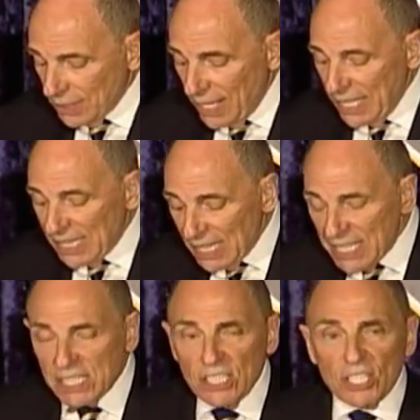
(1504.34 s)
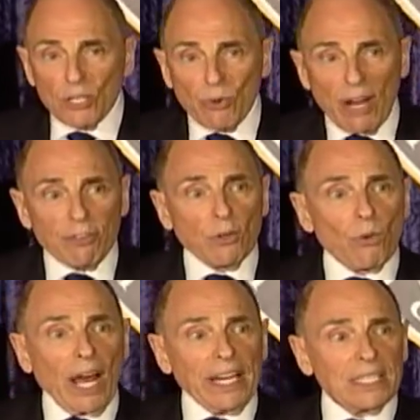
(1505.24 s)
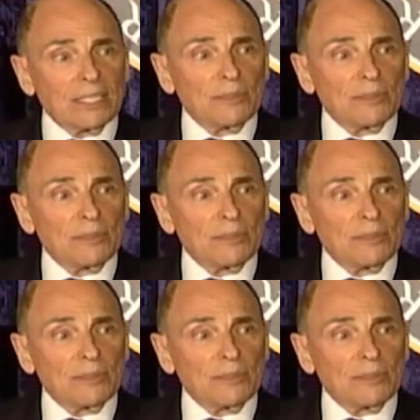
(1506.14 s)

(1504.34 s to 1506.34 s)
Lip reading: And he listened to the Reverend Wright.